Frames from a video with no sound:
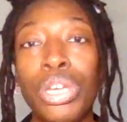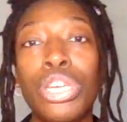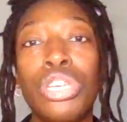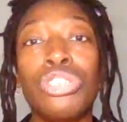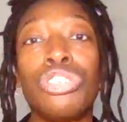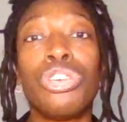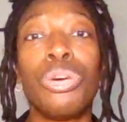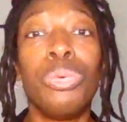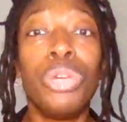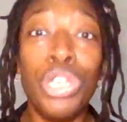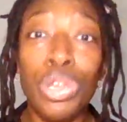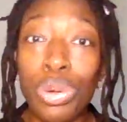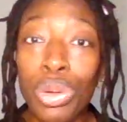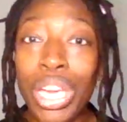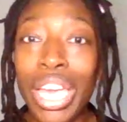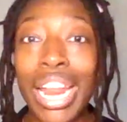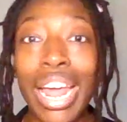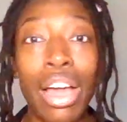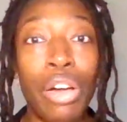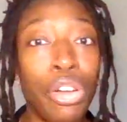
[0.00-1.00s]
So when you
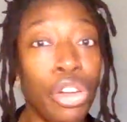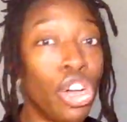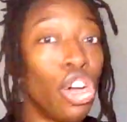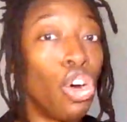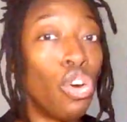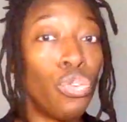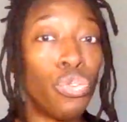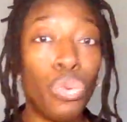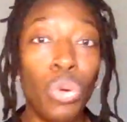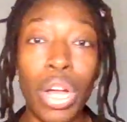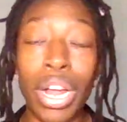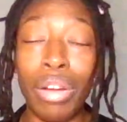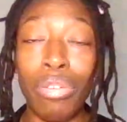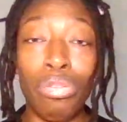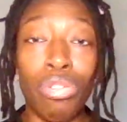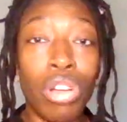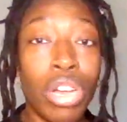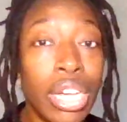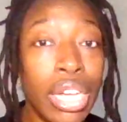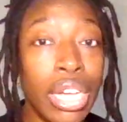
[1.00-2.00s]
get out and go for a
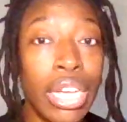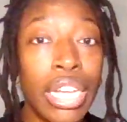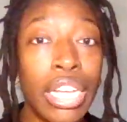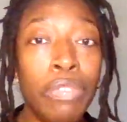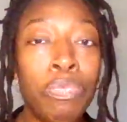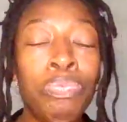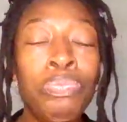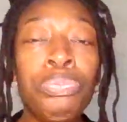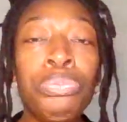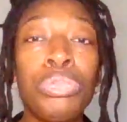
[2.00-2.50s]
run,